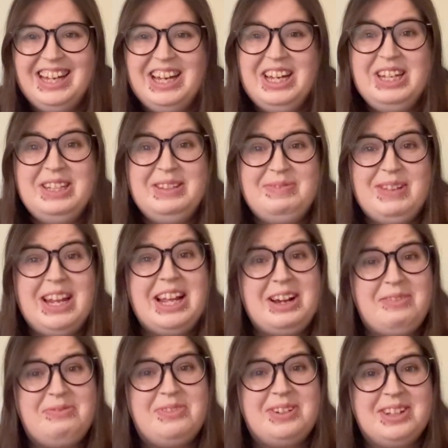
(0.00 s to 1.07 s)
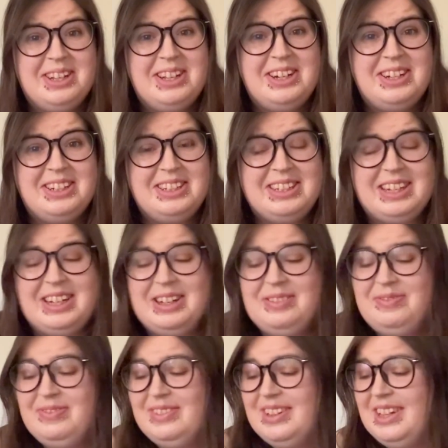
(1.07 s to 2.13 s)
It's been out for a long time.